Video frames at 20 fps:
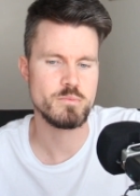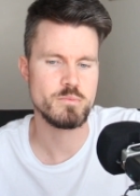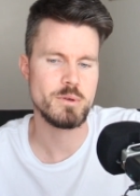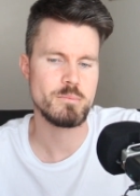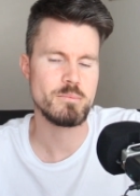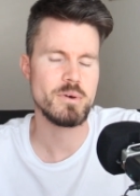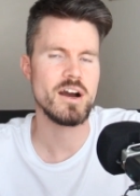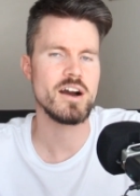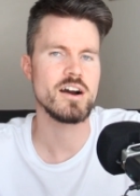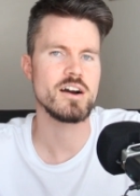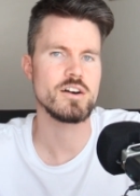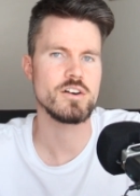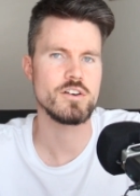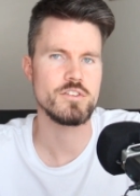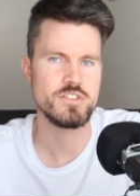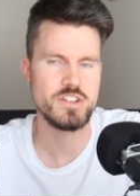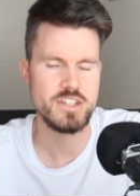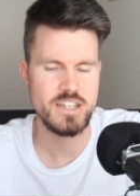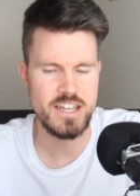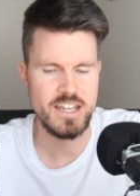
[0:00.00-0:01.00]
be part
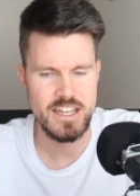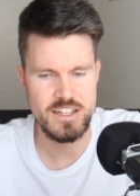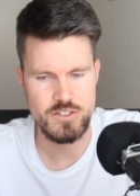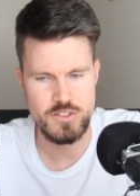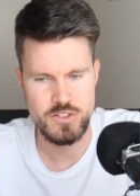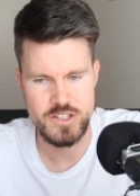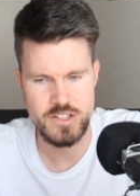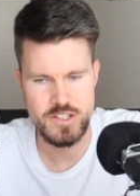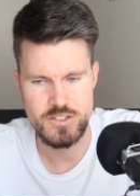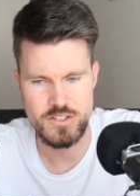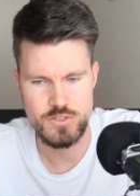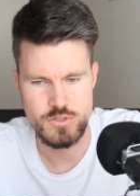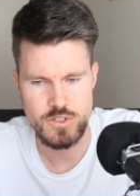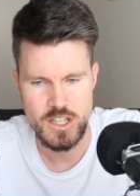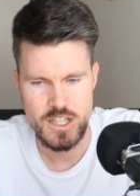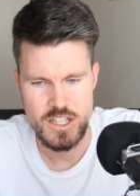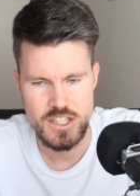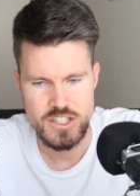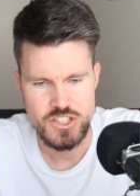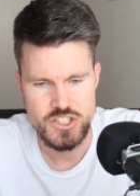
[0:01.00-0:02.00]
of the canonical
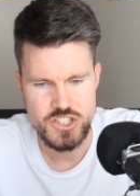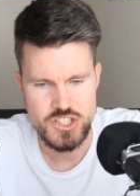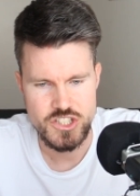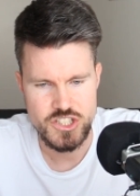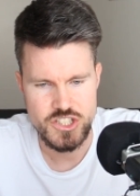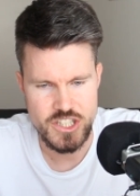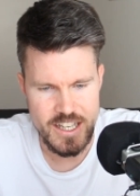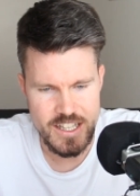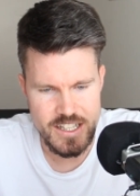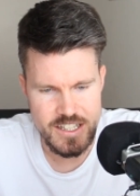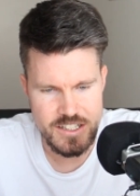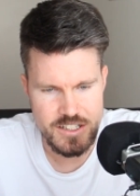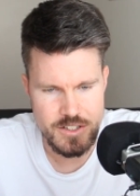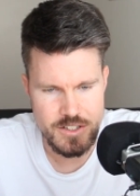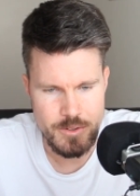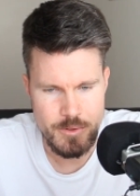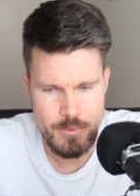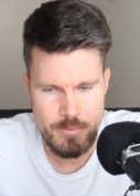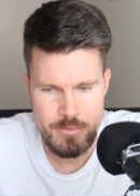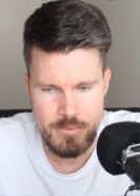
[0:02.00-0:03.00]

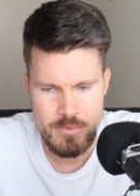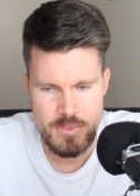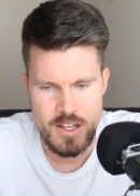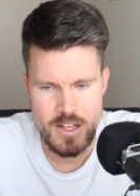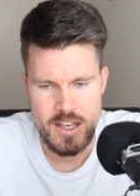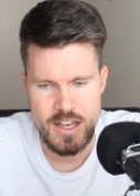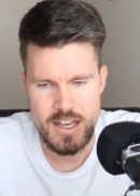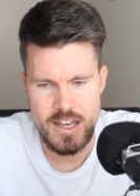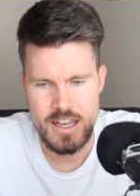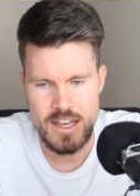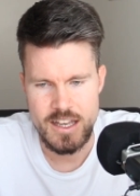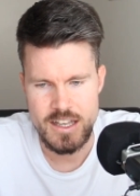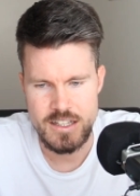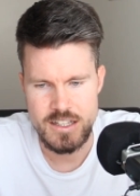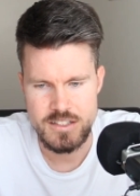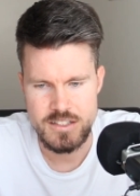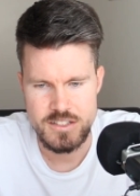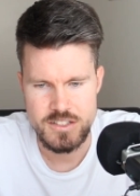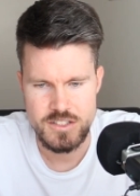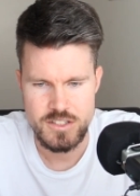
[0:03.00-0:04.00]
chain.
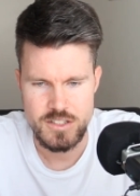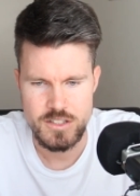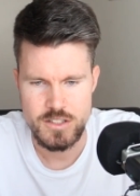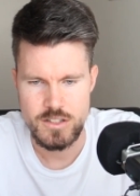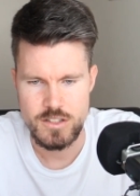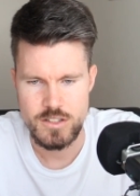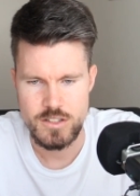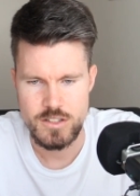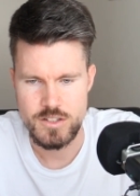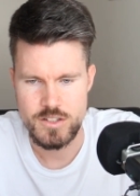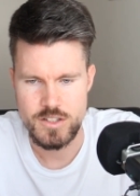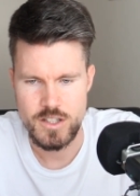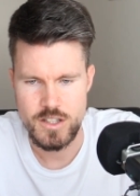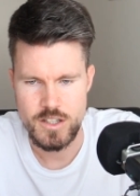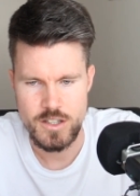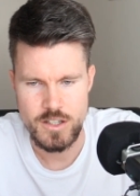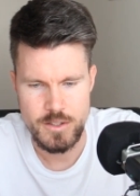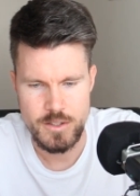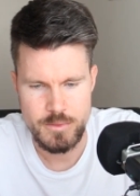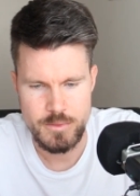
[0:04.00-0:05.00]
And
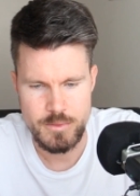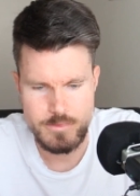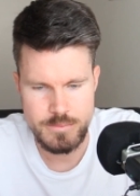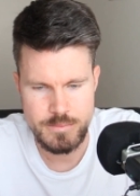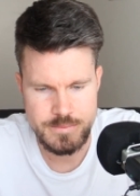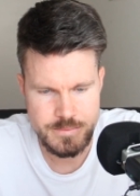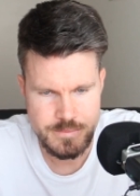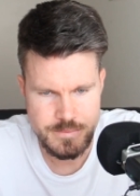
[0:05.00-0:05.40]
the um,